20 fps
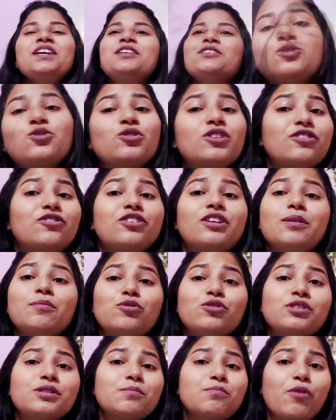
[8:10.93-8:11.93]
So the 3
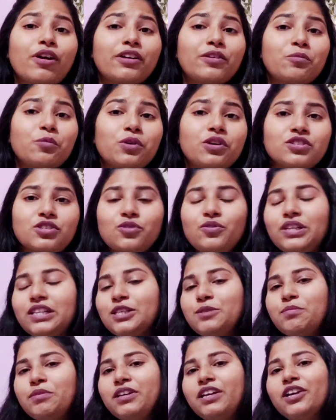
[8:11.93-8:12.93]
most important works during
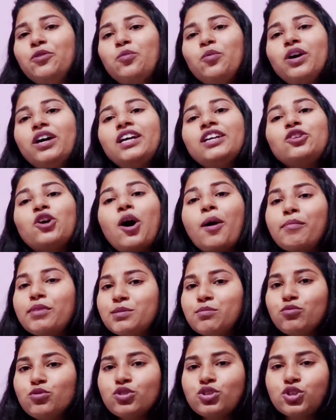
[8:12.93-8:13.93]
this period were Thomas
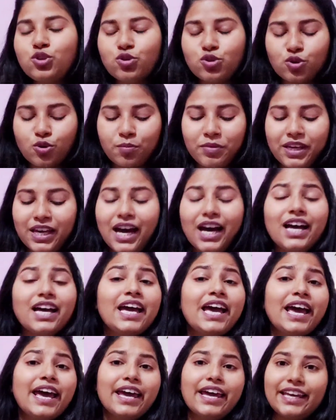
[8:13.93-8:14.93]
More's Utopia,
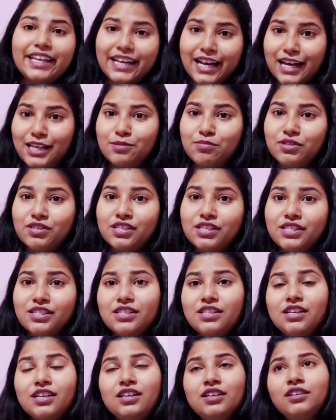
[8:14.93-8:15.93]
Erasmus's
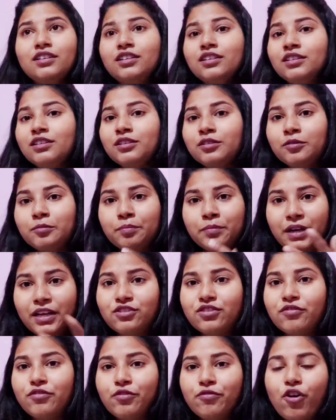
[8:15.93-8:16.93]
The Praise
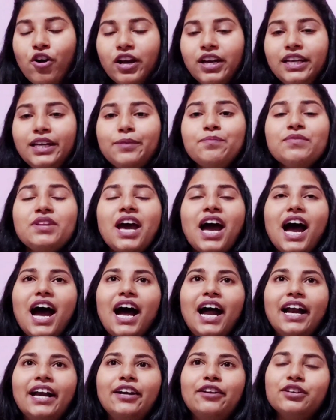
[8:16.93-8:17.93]
of the Folly,
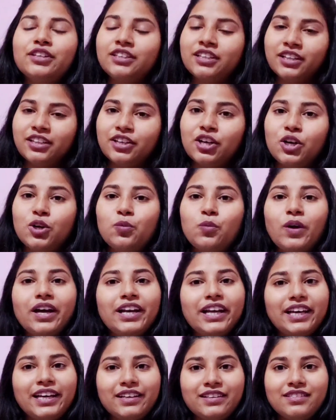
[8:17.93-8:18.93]
and the third one
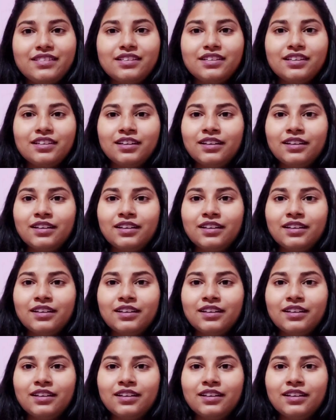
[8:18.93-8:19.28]
is